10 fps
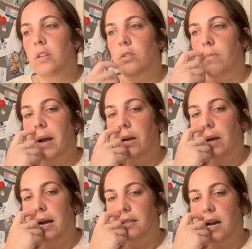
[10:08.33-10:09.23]
So Michael
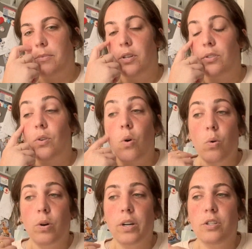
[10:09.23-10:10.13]
has options,
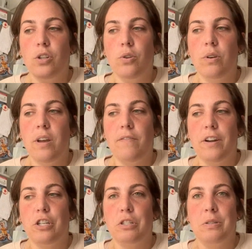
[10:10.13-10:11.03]
or 2 if I
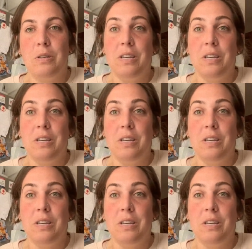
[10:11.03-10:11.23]
just